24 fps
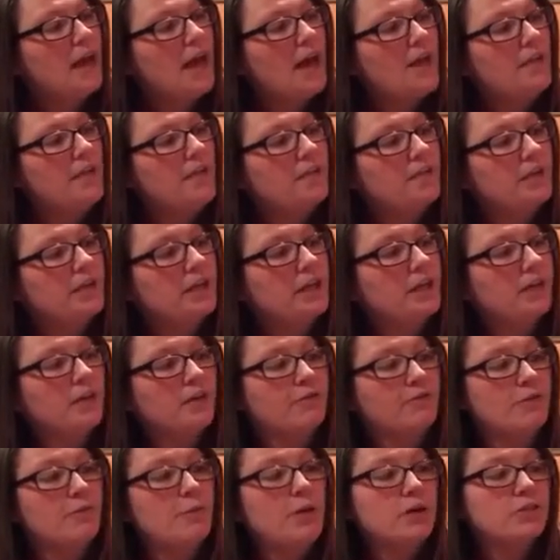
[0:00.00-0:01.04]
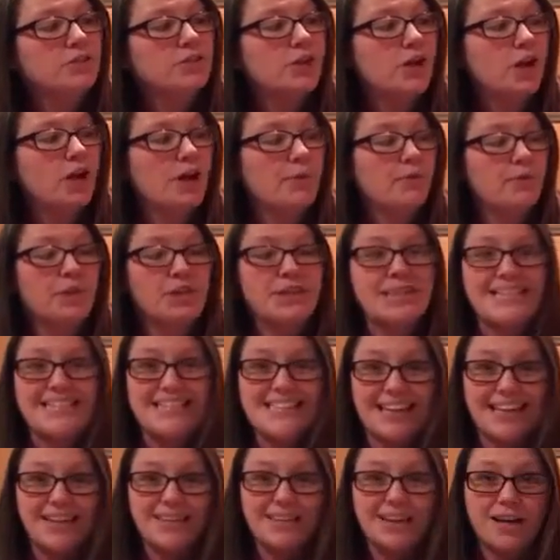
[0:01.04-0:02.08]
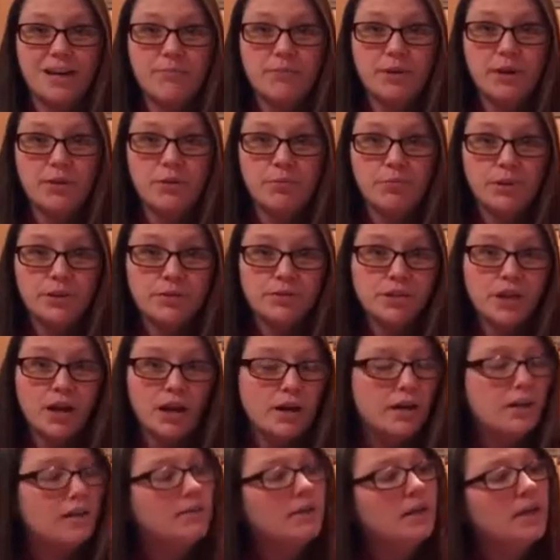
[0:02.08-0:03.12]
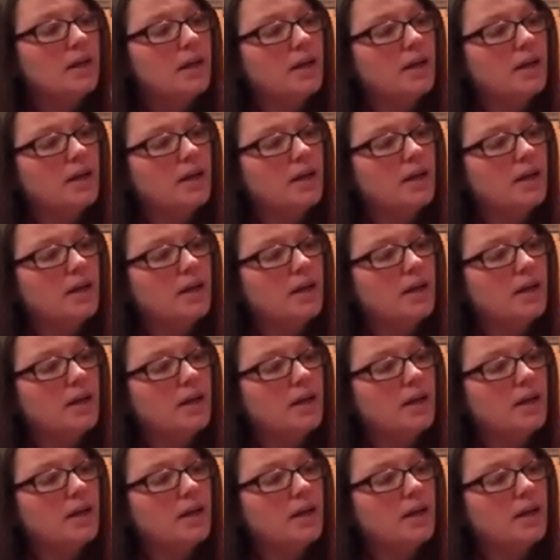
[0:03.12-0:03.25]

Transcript: And then right here for postcard, I'm gonna write the date that I mailed the postcard,